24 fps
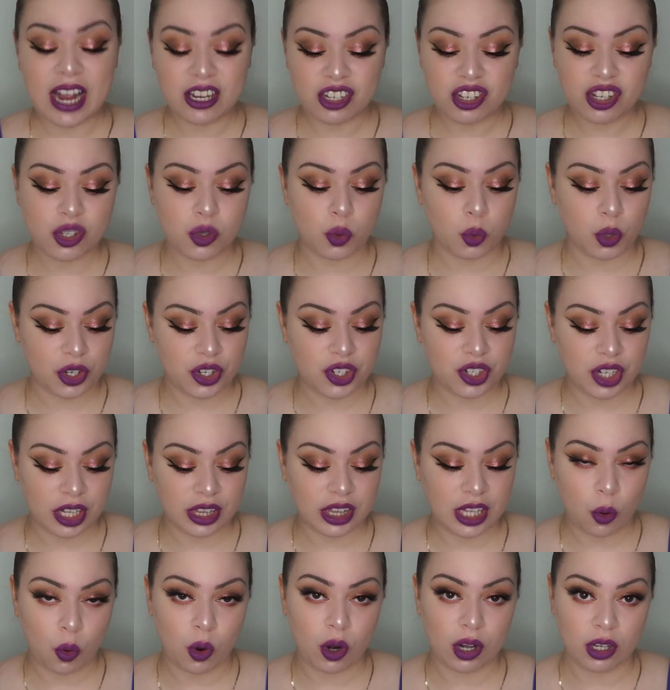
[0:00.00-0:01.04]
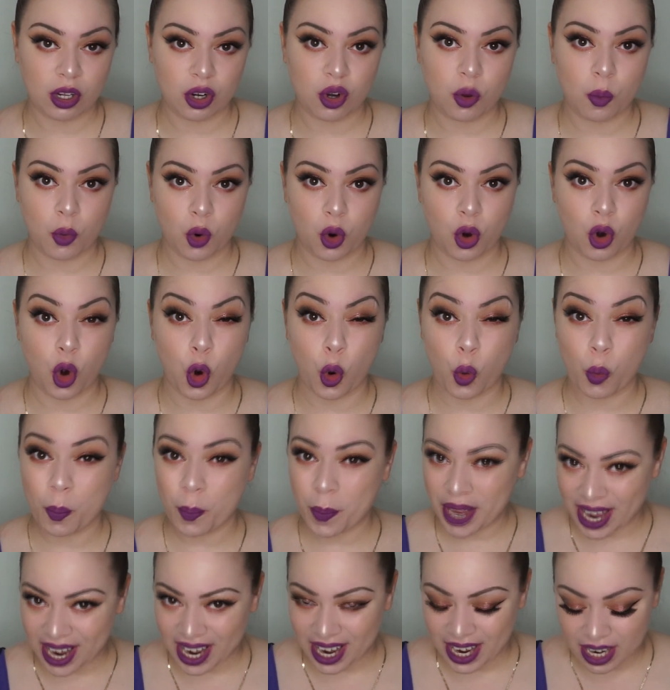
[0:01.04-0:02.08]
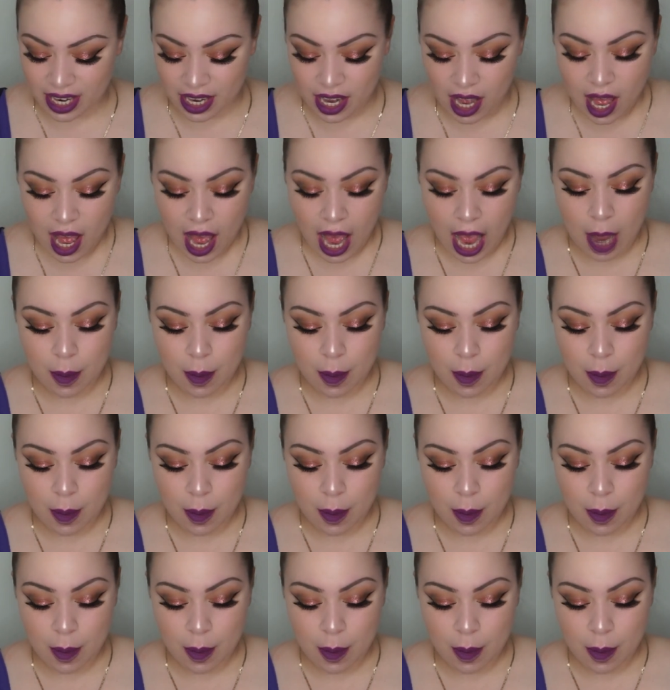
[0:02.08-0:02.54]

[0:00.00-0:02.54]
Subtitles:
I just wish that they were a little more opaque.